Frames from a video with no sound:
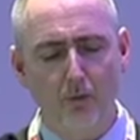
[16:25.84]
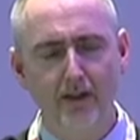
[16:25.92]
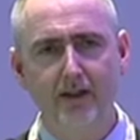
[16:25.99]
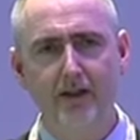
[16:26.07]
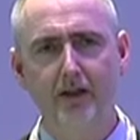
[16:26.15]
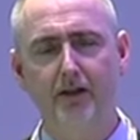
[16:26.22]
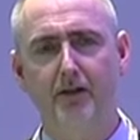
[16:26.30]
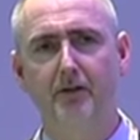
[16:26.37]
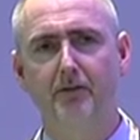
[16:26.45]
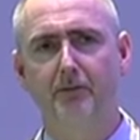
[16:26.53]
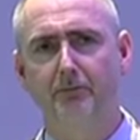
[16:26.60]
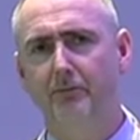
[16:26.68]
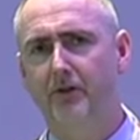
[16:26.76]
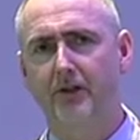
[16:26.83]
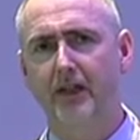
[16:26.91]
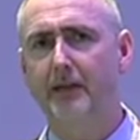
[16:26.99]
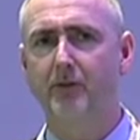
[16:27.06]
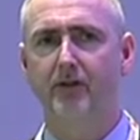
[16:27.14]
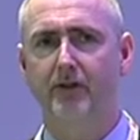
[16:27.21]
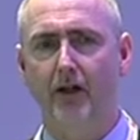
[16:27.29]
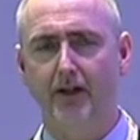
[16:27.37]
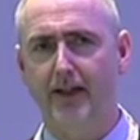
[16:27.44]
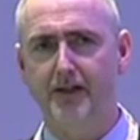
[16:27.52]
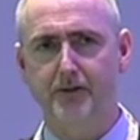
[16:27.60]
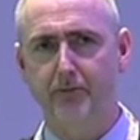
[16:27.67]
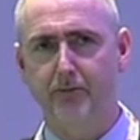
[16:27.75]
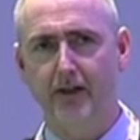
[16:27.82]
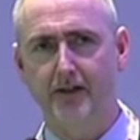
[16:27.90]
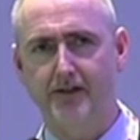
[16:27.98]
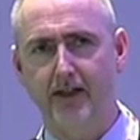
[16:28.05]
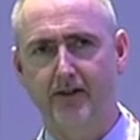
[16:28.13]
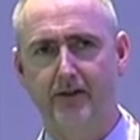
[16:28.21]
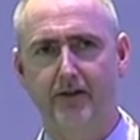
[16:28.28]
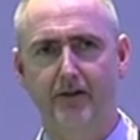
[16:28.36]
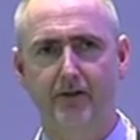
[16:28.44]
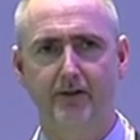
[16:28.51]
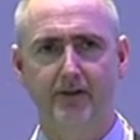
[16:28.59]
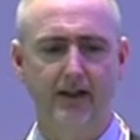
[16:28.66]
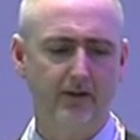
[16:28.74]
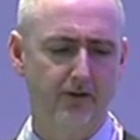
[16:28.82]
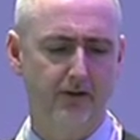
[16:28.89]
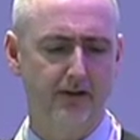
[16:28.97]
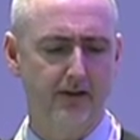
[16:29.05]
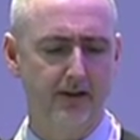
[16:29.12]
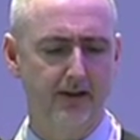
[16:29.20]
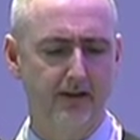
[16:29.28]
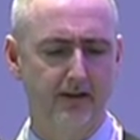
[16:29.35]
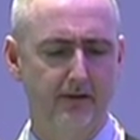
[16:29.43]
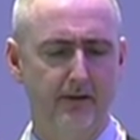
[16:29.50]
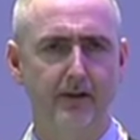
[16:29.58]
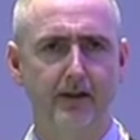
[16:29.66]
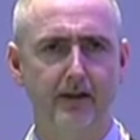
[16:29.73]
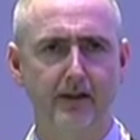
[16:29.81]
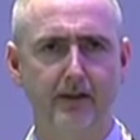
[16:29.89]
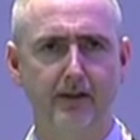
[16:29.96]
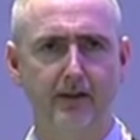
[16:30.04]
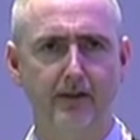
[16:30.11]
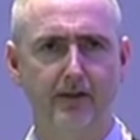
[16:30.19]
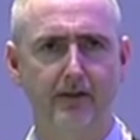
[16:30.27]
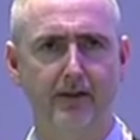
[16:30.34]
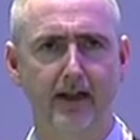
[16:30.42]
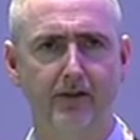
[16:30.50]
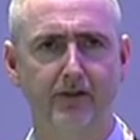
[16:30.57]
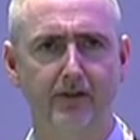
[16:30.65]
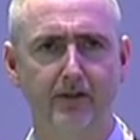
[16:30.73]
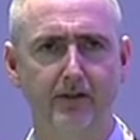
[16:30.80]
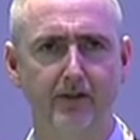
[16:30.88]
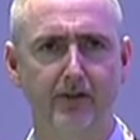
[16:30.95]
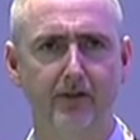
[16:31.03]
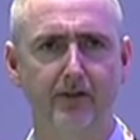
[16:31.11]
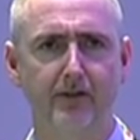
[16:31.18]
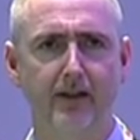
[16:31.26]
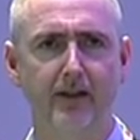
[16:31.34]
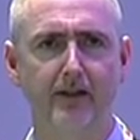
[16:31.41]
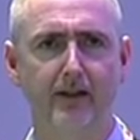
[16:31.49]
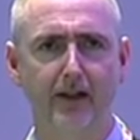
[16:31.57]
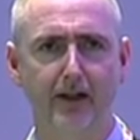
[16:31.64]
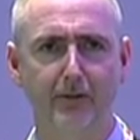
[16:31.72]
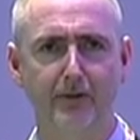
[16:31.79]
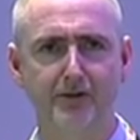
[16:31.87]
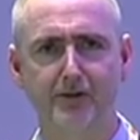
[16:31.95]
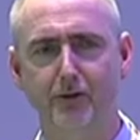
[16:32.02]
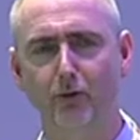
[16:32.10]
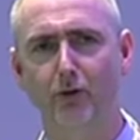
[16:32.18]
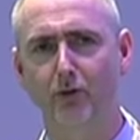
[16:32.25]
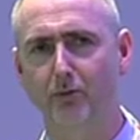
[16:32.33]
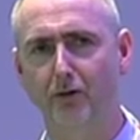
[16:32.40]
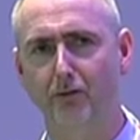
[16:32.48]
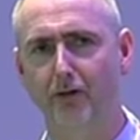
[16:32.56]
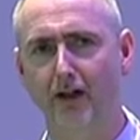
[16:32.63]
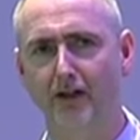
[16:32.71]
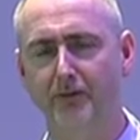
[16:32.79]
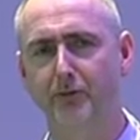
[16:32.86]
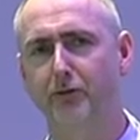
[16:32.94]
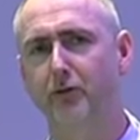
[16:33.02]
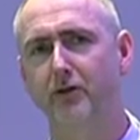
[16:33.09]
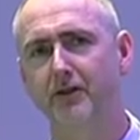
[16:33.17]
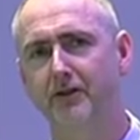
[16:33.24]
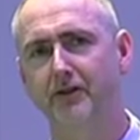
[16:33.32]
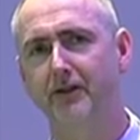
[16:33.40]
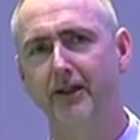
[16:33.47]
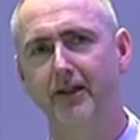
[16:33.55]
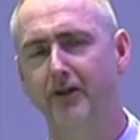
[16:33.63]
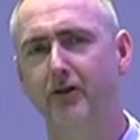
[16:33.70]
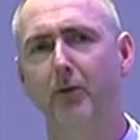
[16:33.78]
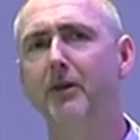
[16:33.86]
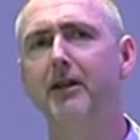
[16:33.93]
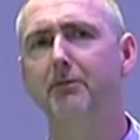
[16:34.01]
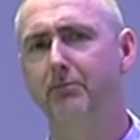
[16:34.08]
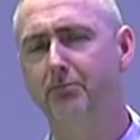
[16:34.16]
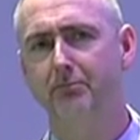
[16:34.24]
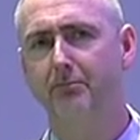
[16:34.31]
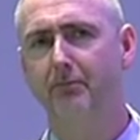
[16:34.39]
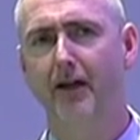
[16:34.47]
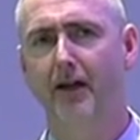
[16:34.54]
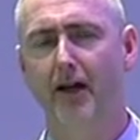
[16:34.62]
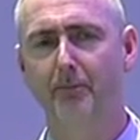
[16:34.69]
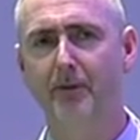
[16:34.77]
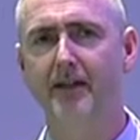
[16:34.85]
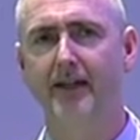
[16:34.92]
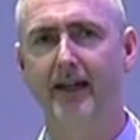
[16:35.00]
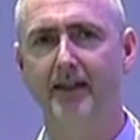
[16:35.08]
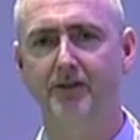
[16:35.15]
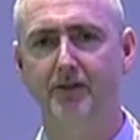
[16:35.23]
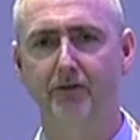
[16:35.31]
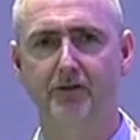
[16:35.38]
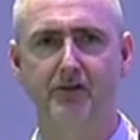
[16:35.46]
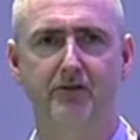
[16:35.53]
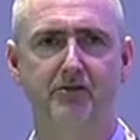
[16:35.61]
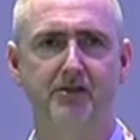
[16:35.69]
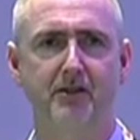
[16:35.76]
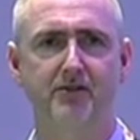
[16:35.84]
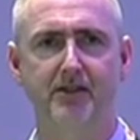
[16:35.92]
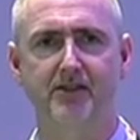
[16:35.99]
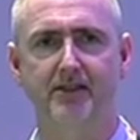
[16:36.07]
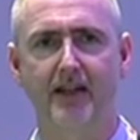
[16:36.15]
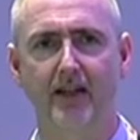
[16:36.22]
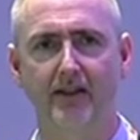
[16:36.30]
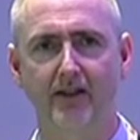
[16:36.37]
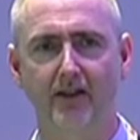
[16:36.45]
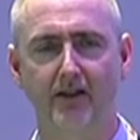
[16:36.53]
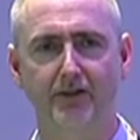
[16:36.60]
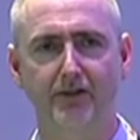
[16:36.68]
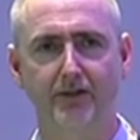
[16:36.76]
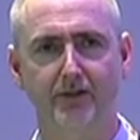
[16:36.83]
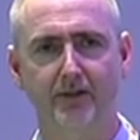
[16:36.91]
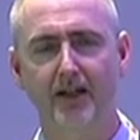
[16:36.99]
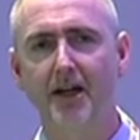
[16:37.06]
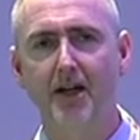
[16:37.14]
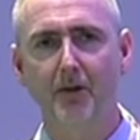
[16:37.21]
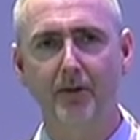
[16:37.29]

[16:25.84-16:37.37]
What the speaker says: We did a steam consolidation project, so that's in the section C there, which is the third one across. I'm struggling to see it. So we had big gains on reducing standing losses.